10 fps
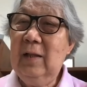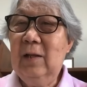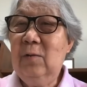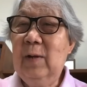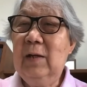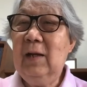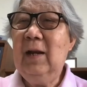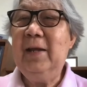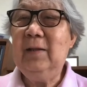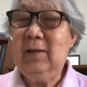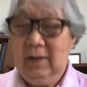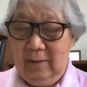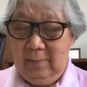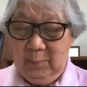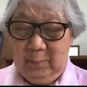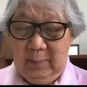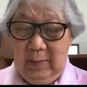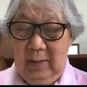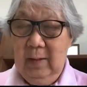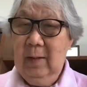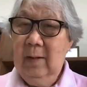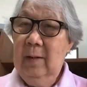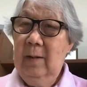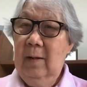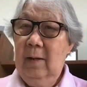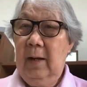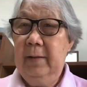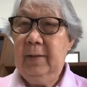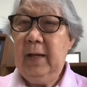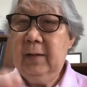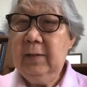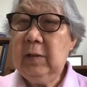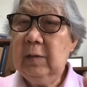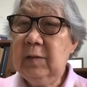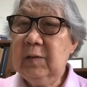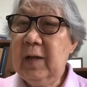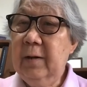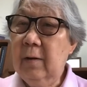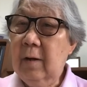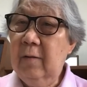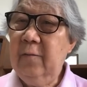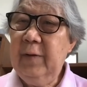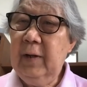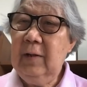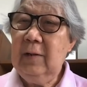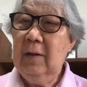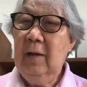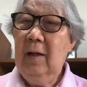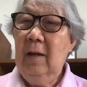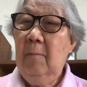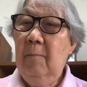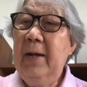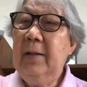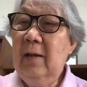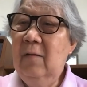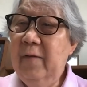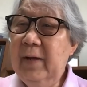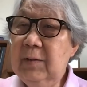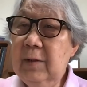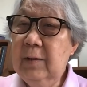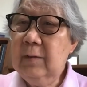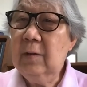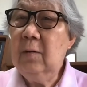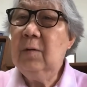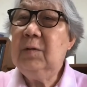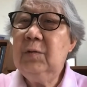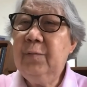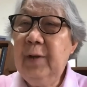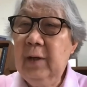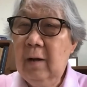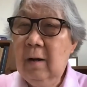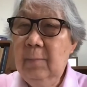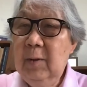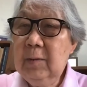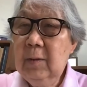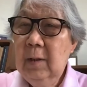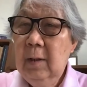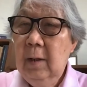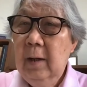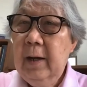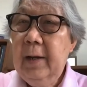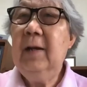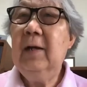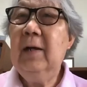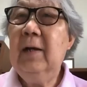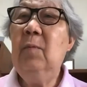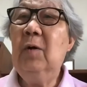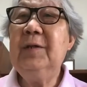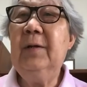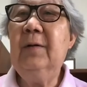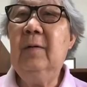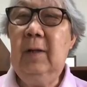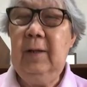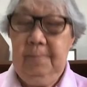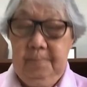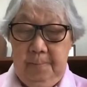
than 2019. I take this as a sign of confidence by the investors in those three economies and in ASEAN more generally.